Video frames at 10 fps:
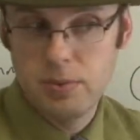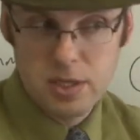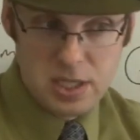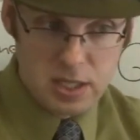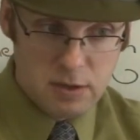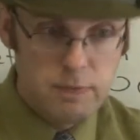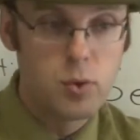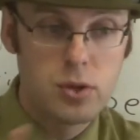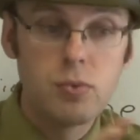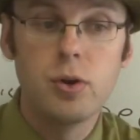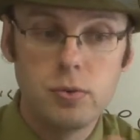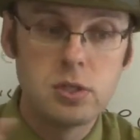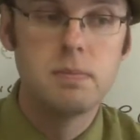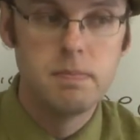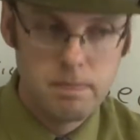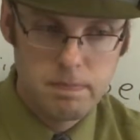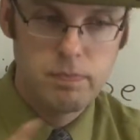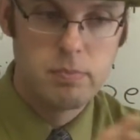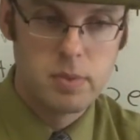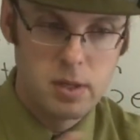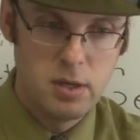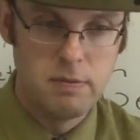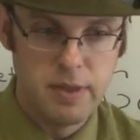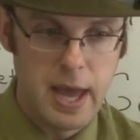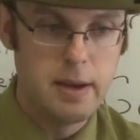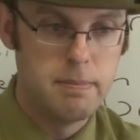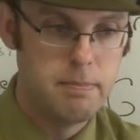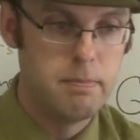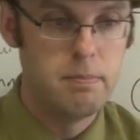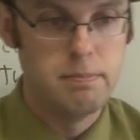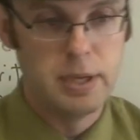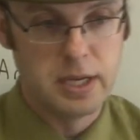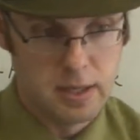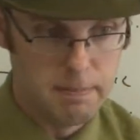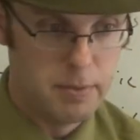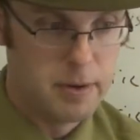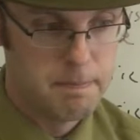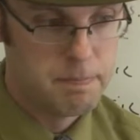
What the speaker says: I want to take the fourth root of that big number.